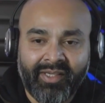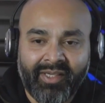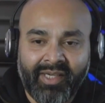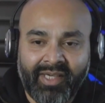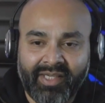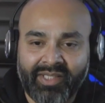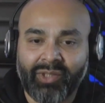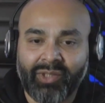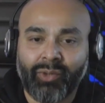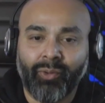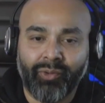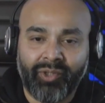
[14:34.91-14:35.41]

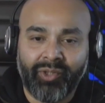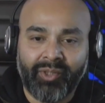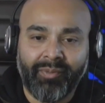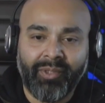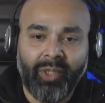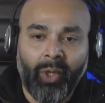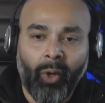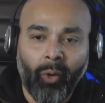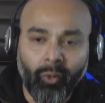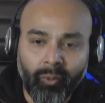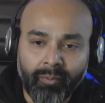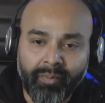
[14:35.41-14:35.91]
has sought to
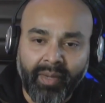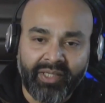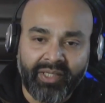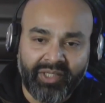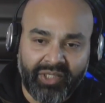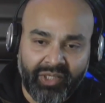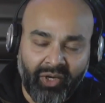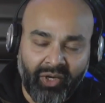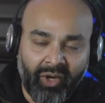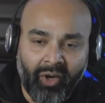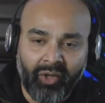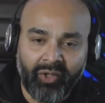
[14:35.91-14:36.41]
be owned by
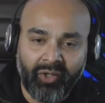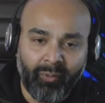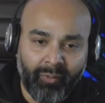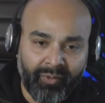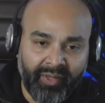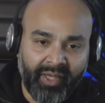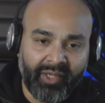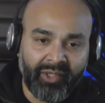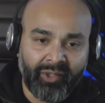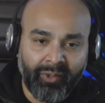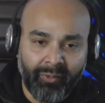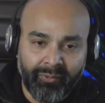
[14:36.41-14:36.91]
the Ohana
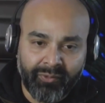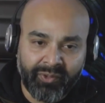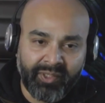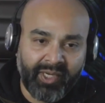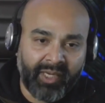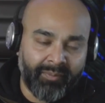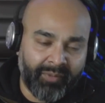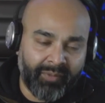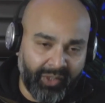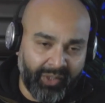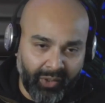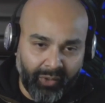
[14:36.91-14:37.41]
without going to
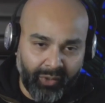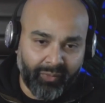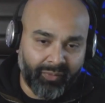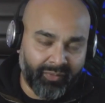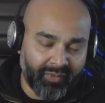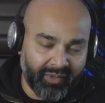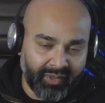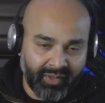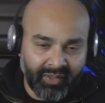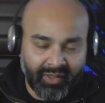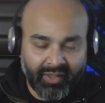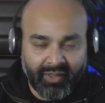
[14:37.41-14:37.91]
an
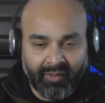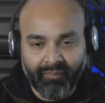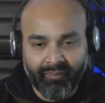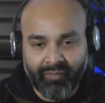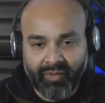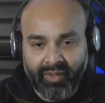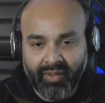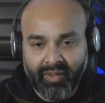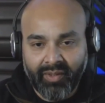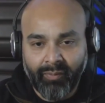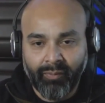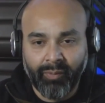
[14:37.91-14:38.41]
IPO,